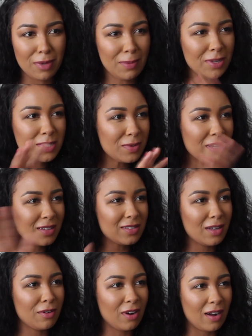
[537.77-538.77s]
Maybe it's because
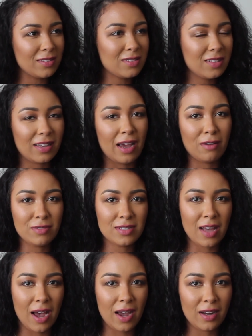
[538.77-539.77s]
they were constantly like
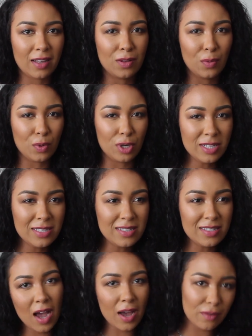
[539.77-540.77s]
outside in the
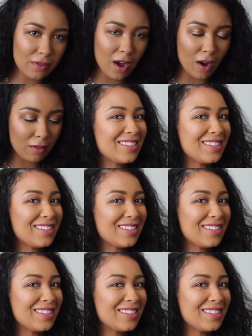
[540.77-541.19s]
woods. I don't know.